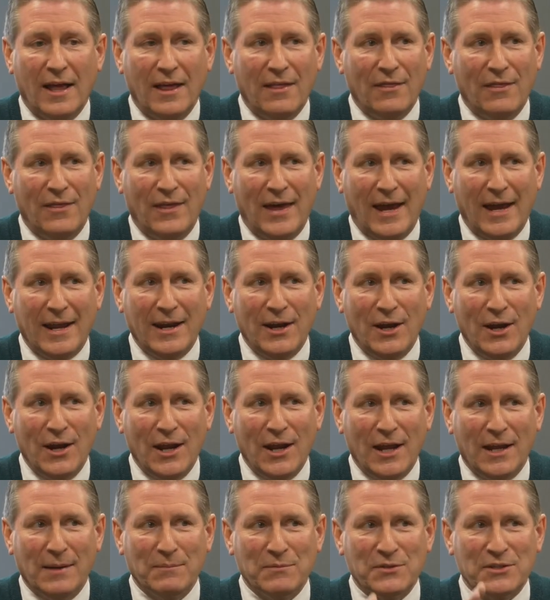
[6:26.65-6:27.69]
that
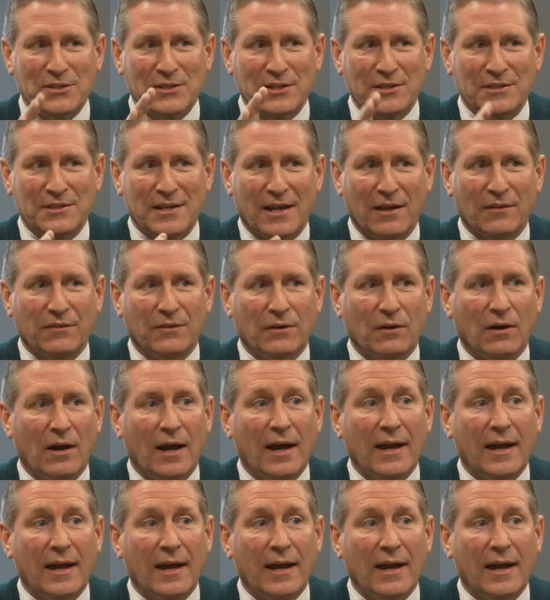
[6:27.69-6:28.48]
name sits out there.